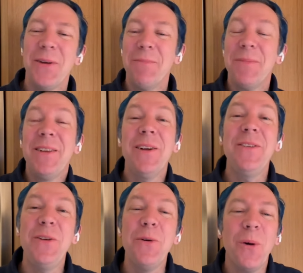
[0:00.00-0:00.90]
So I'm
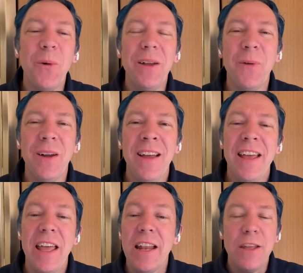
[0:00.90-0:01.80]
curious too, well, where
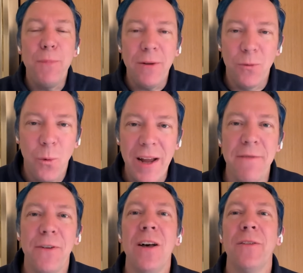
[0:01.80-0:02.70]
you've been
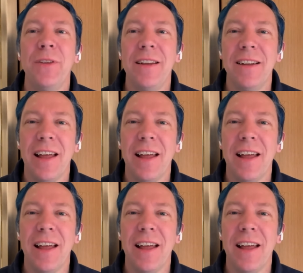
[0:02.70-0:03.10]
quite involved in,